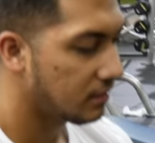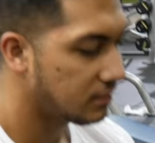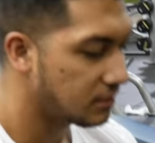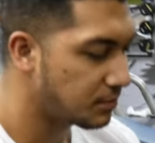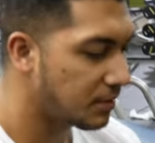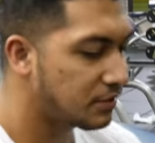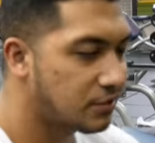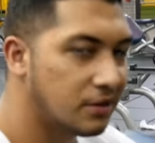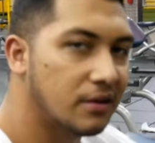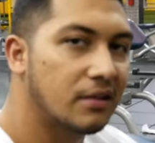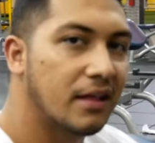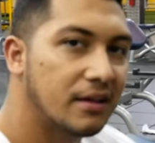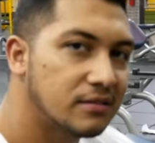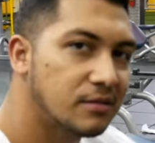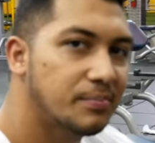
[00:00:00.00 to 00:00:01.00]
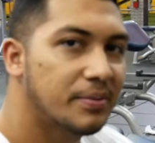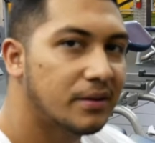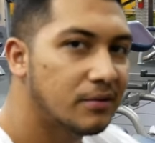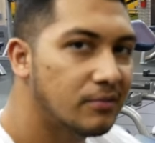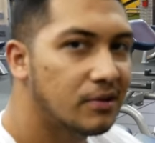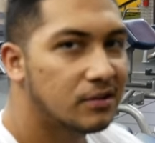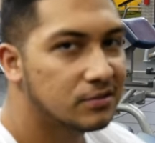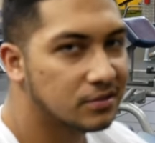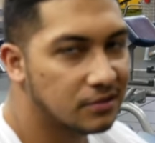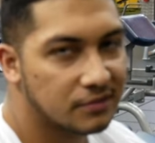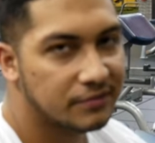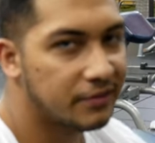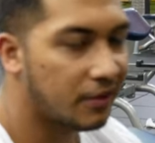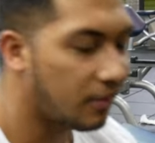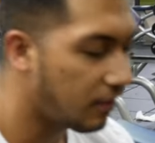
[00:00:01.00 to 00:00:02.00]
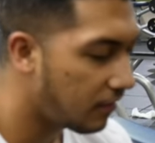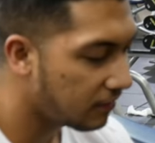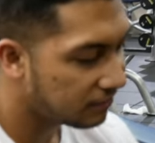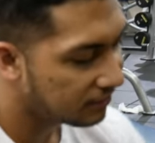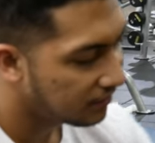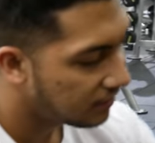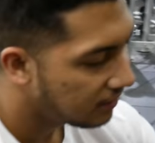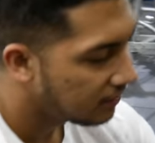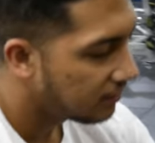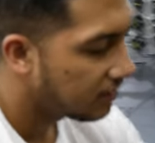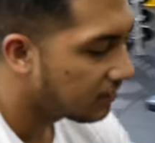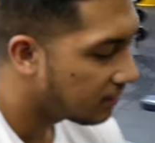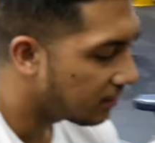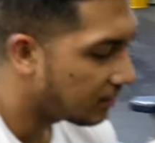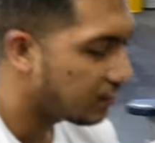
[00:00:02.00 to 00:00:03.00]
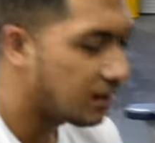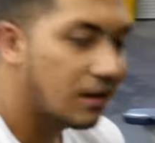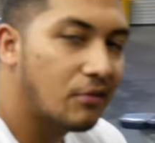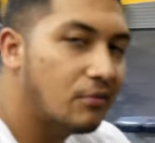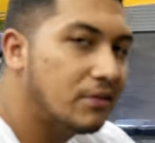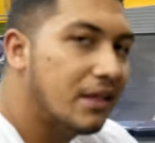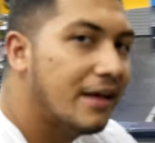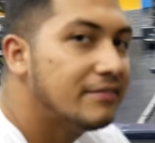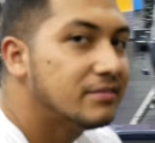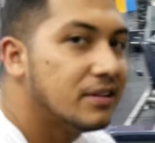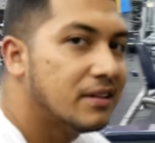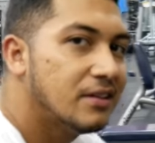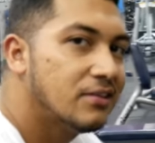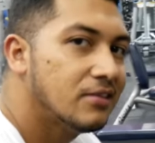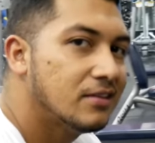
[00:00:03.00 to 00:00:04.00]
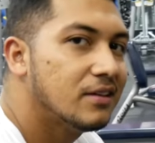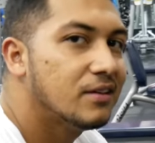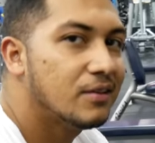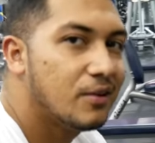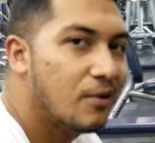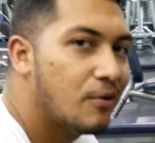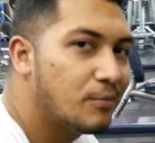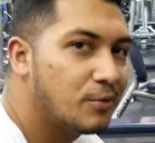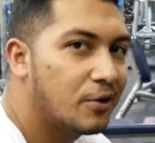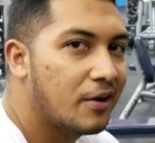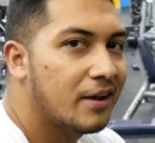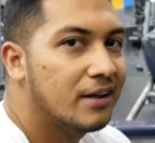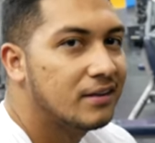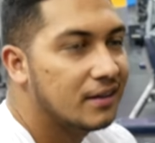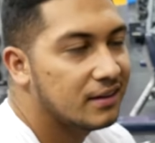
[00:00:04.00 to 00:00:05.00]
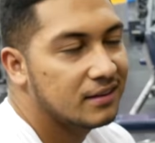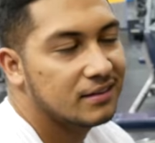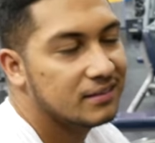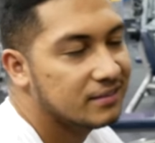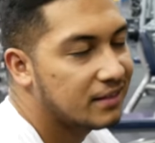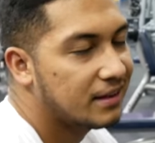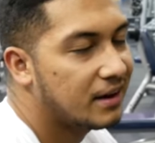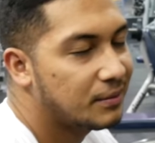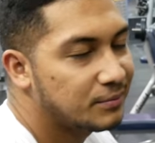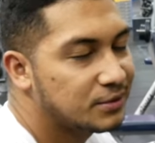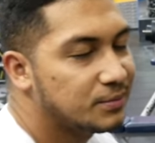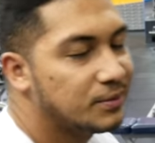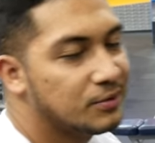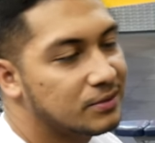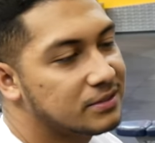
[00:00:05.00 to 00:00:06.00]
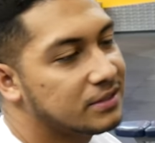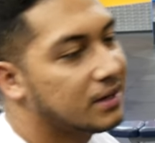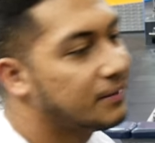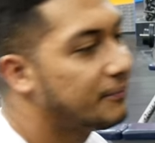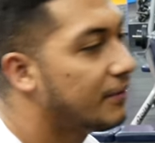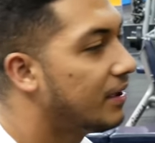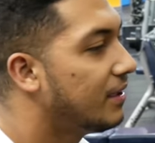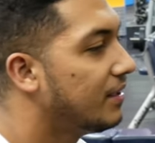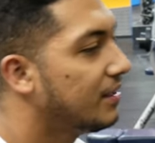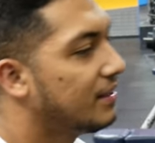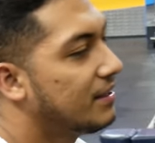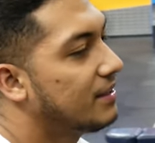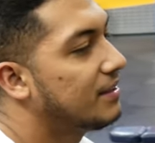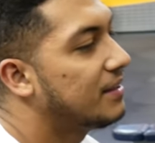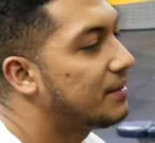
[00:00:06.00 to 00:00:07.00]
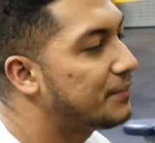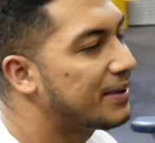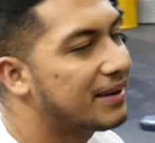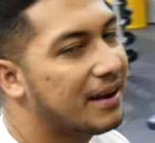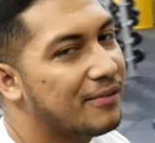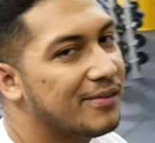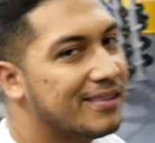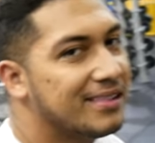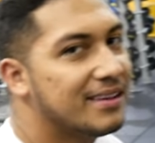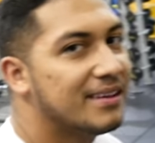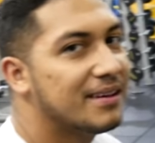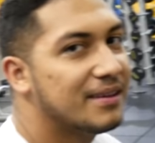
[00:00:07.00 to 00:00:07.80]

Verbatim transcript: Just make sure your legs are pinned well so you don't fall off. And then everyone laughs at you and then you go home crying like that happened to me one time. I mean, not really.